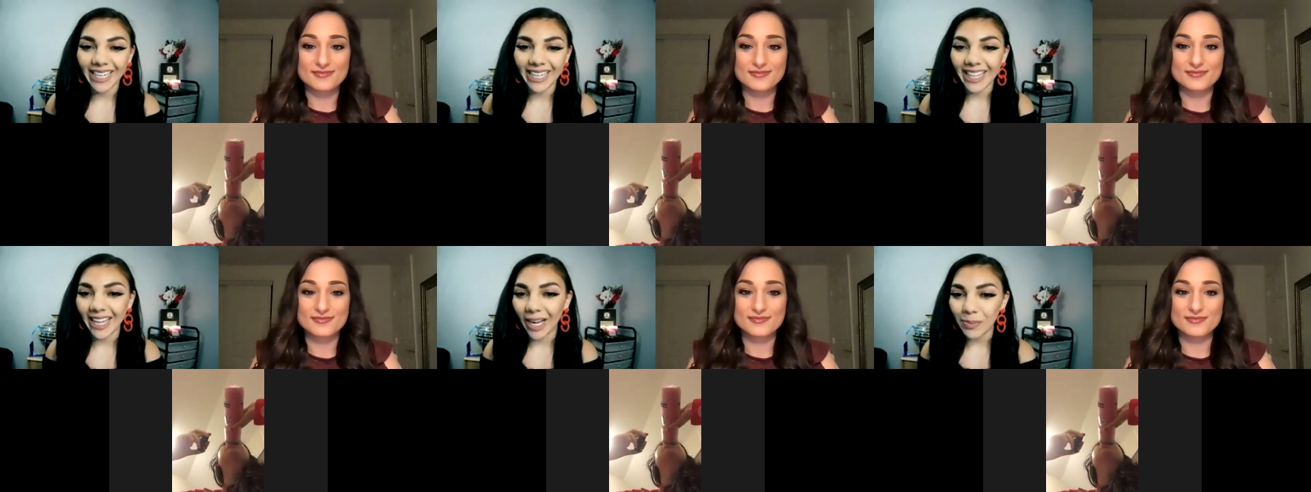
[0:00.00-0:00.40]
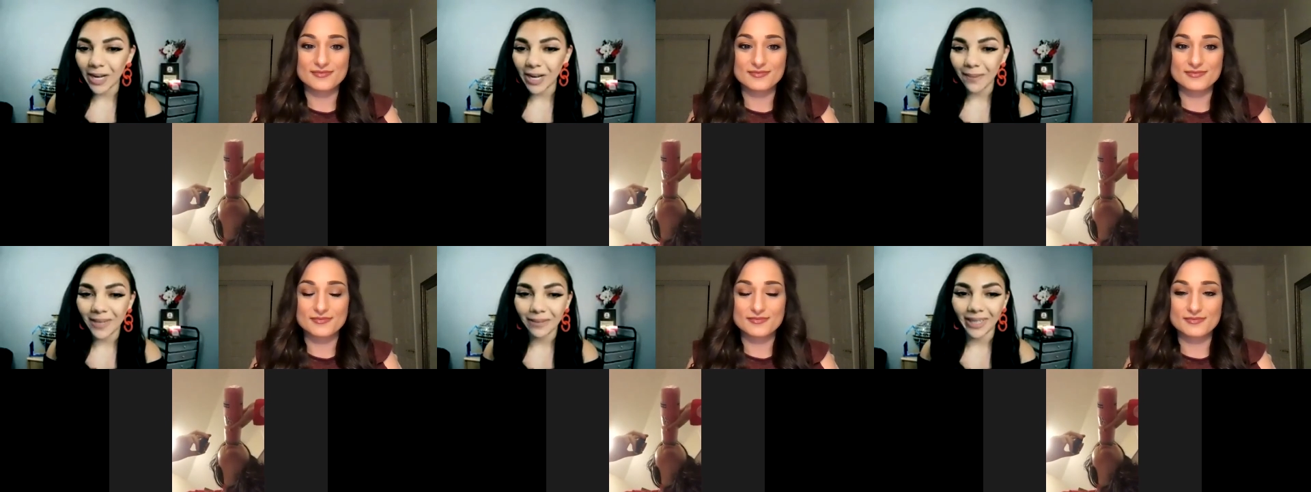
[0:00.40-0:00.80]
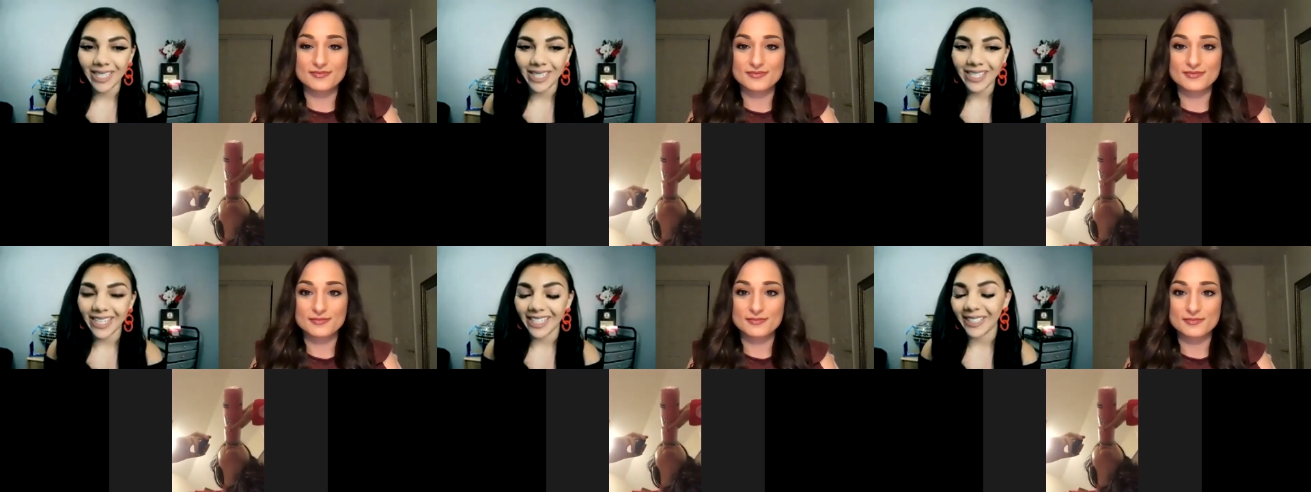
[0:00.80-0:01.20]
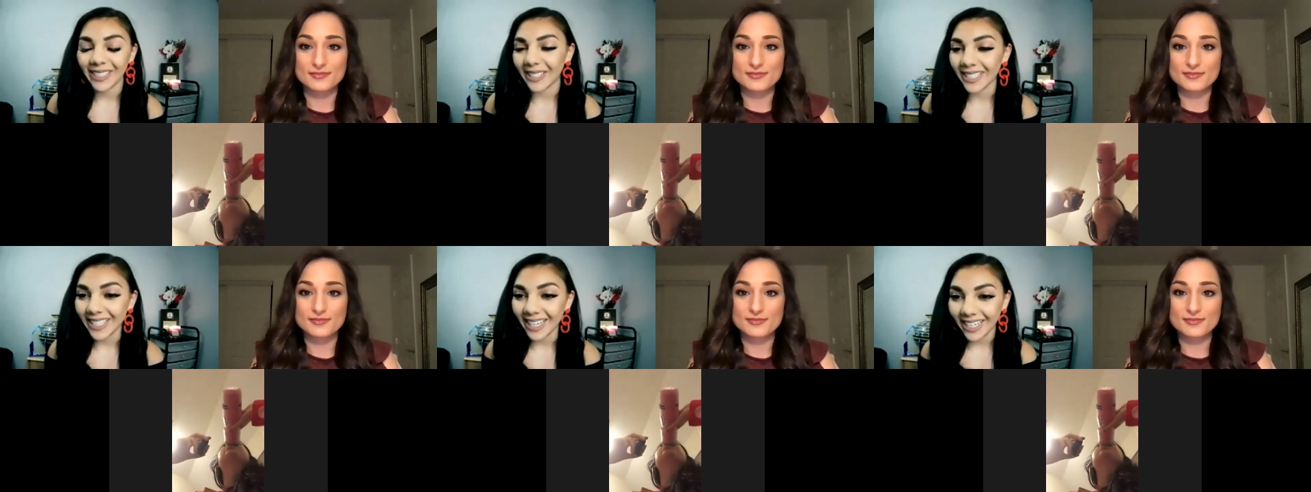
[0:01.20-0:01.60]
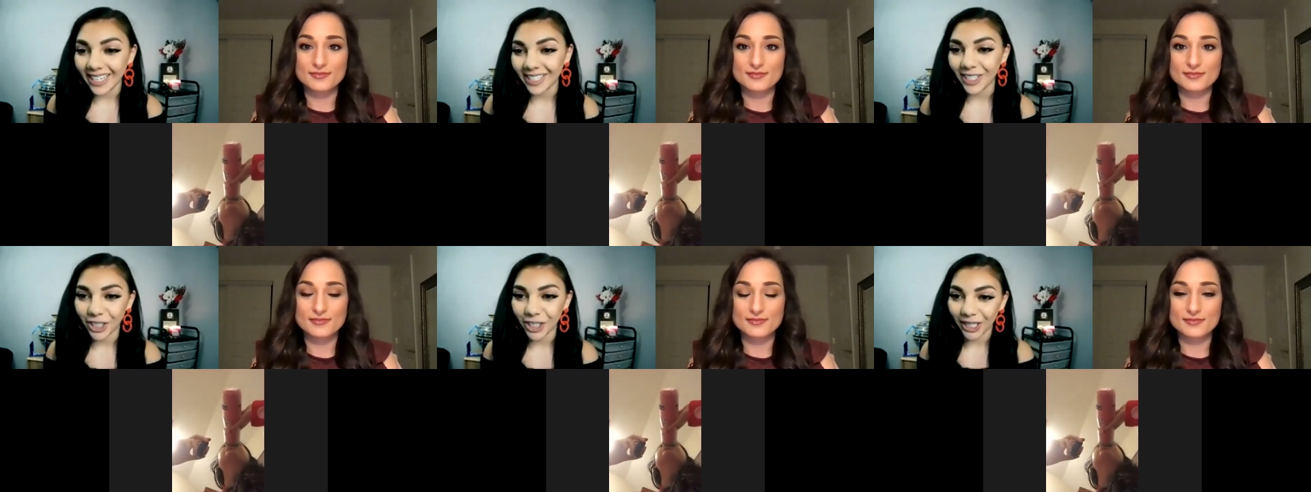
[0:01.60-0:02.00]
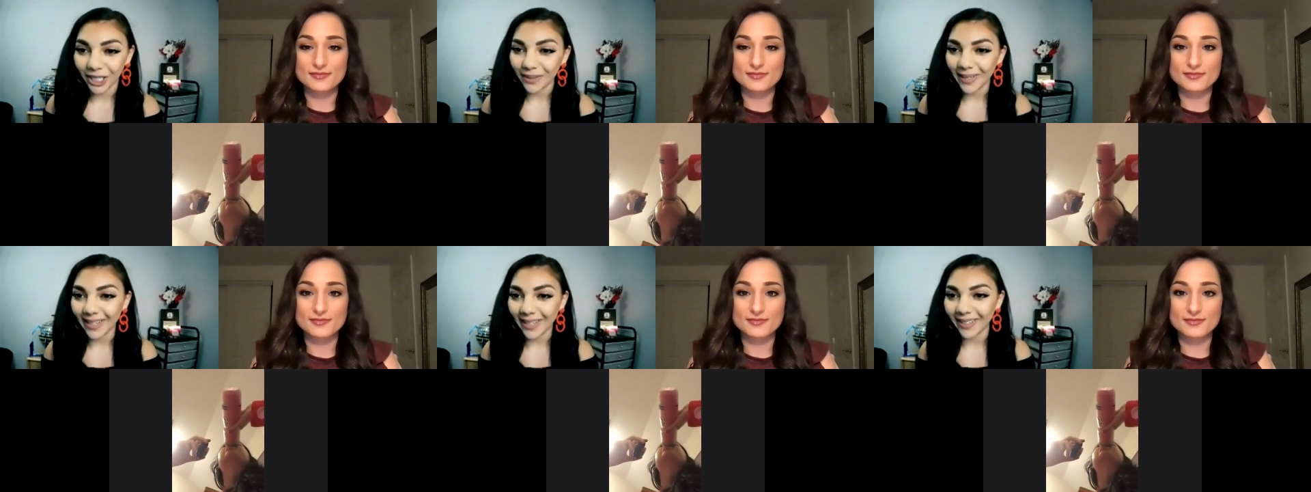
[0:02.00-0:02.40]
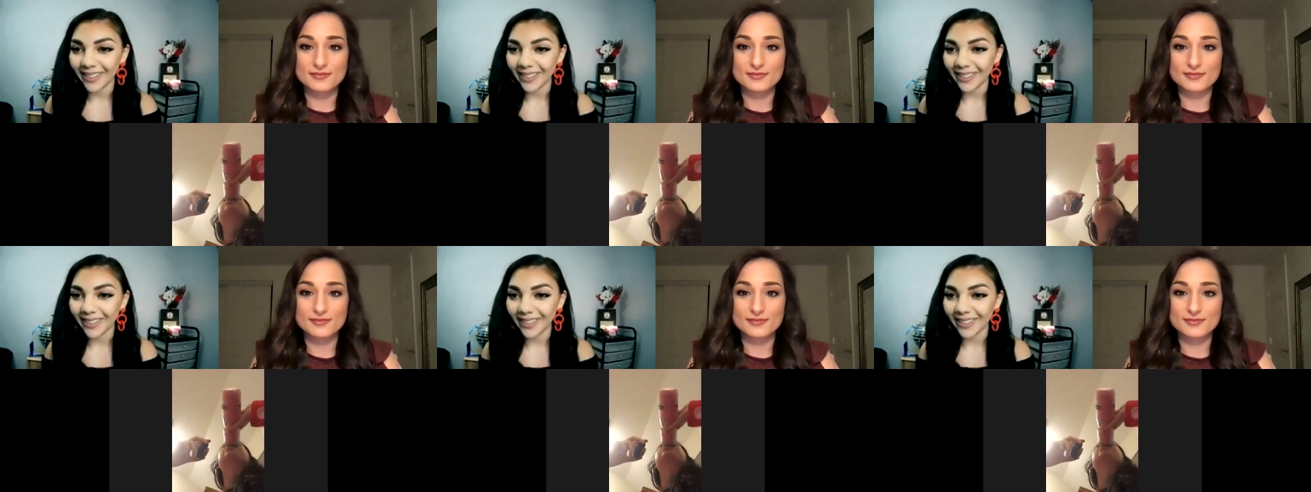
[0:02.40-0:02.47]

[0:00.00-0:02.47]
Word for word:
Speaker 1: the upcoming months that you're excited to share about?